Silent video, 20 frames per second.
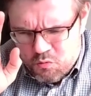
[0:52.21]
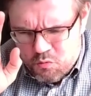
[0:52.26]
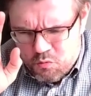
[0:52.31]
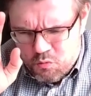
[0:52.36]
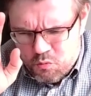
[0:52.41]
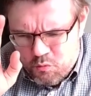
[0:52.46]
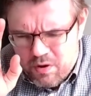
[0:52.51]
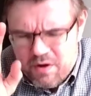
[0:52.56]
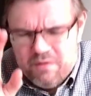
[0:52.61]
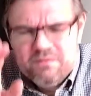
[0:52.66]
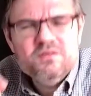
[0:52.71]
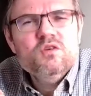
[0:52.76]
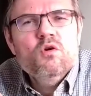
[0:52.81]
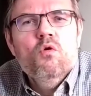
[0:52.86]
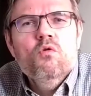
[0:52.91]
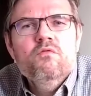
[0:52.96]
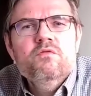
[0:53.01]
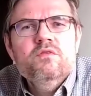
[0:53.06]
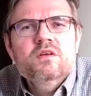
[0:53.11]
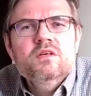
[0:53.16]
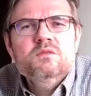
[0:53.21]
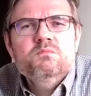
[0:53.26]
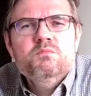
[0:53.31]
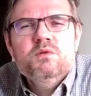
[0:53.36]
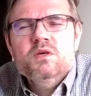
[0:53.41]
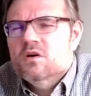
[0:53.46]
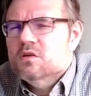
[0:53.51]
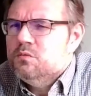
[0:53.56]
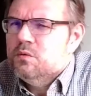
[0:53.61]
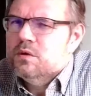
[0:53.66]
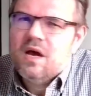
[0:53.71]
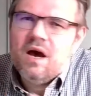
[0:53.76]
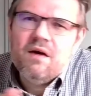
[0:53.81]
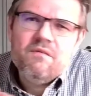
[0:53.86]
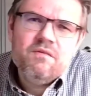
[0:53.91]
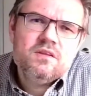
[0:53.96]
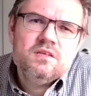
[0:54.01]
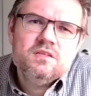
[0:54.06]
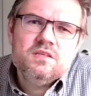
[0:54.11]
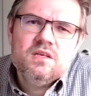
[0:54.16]
we have solved this. Because we
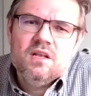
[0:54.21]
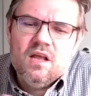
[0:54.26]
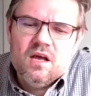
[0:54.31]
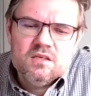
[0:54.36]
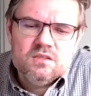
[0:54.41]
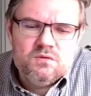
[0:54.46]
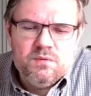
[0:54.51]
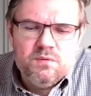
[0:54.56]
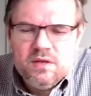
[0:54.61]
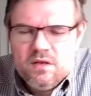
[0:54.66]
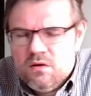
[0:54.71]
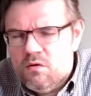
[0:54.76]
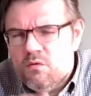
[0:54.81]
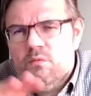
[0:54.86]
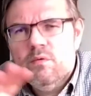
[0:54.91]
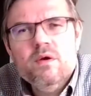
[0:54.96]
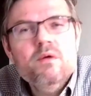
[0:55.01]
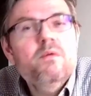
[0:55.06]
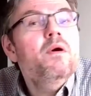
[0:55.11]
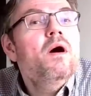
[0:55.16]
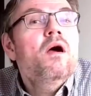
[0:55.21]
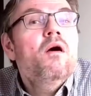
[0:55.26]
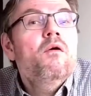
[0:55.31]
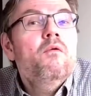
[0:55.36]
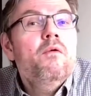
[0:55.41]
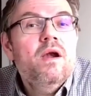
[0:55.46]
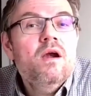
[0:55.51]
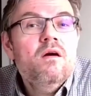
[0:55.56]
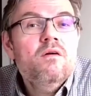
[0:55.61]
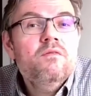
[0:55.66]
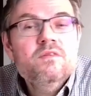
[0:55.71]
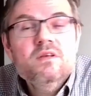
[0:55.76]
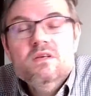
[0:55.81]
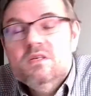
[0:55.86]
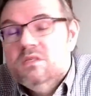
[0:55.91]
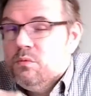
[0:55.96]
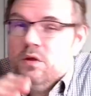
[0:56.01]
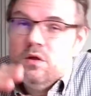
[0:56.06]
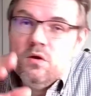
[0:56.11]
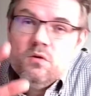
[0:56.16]
covered this in last video, we were aware of
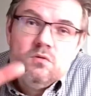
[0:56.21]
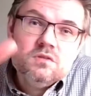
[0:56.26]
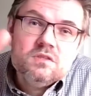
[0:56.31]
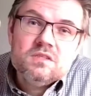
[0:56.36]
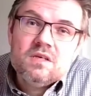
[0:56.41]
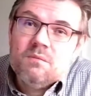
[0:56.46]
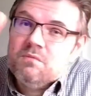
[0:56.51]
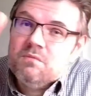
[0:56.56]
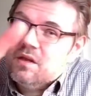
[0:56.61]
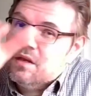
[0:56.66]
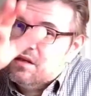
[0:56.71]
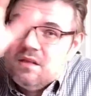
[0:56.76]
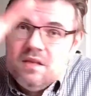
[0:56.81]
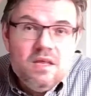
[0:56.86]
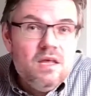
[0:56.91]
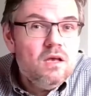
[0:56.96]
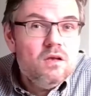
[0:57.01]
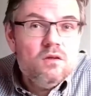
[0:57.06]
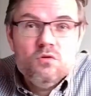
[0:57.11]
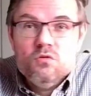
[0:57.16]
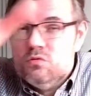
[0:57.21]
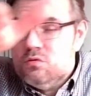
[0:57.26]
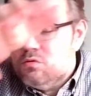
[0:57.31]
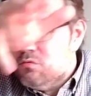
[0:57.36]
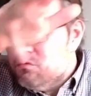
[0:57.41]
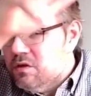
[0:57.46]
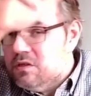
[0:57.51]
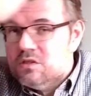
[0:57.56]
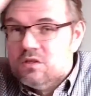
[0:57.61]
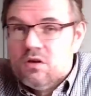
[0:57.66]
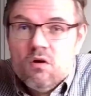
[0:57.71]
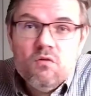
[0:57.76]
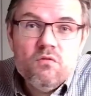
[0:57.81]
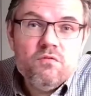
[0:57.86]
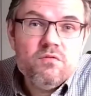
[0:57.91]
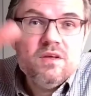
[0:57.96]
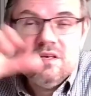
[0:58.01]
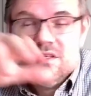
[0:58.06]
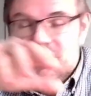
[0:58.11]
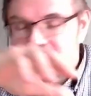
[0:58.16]
this, we used some technique to resolve
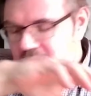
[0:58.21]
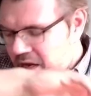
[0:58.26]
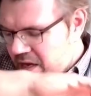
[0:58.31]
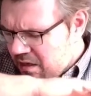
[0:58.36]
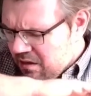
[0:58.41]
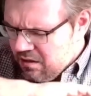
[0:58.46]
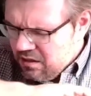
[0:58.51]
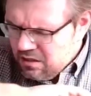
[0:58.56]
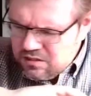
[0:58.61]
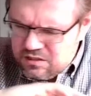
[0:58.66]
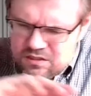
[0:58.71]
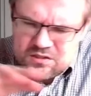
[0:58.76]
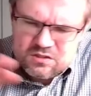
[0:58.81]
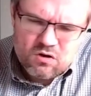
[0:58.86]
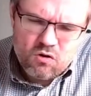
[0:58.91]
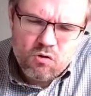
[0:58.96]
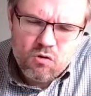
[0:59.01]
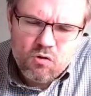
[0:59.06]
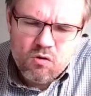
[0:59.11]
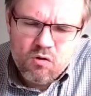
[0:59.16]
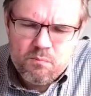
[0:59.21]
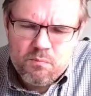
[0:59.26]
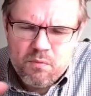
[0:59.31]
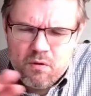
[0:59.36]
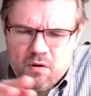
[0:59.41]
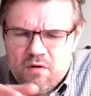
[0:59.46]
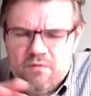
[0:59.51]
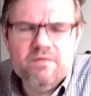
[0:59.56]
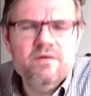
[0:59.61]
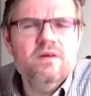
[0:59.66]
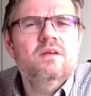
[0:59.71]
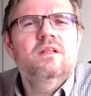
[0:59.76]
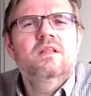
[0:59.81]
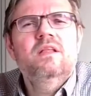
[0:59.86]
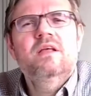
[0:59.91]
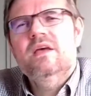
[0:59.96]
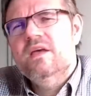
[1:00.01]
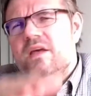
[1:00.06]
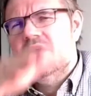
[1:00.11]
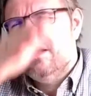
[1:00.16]
this and this is all
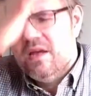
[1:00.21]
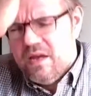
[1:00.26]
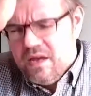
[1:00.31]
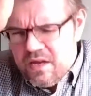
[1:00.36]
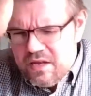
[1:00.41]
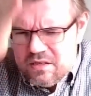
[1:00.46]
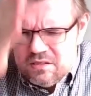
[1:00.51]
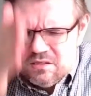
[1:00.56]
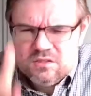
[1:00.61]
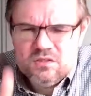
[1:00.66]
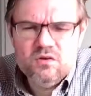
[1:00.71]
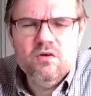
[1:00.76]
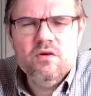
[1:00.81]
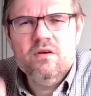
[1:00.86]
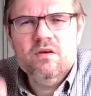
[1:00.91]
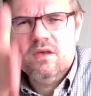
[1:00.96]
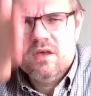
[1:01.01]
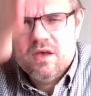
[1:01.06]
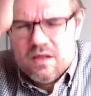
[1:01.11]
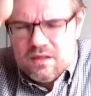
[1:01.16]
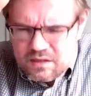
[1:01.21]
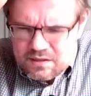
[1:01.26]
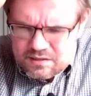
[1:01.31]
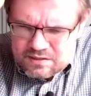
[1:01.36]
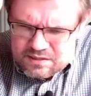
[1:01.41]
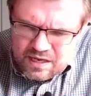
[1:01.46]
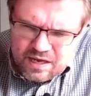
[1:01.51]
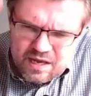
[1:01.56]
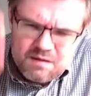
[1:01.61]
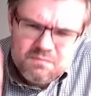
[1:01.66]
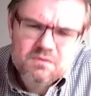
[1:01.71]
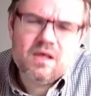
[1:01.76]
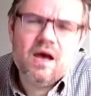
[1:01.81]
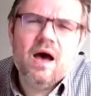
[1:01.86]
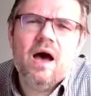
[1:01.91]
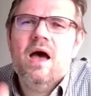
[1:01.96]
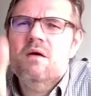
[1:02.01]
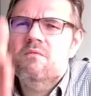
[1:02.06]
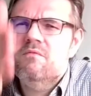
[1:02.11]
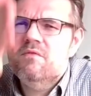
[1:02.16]
perfectly in sync at the same
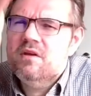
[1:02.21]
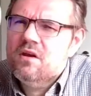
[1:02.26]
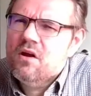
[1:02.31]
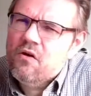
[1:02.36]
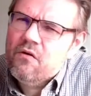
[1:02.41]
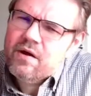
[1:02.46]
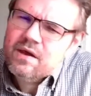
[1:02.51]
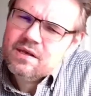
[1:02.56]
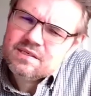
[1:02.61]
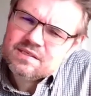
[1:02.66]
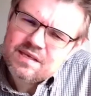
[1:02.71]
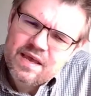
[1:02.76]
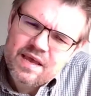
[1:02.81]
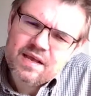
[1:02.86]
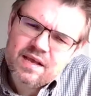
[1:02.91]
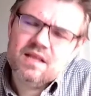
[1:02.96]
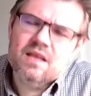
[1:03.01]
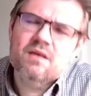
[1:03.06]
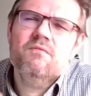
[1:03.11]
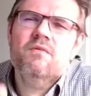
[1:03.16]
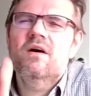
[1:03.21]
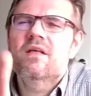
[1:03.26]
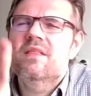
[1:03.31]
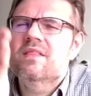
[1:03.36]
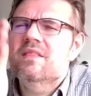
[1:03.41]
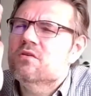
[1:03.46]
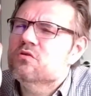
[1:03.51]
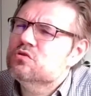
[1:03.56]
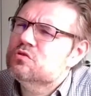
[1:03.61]
time. We know exactly when those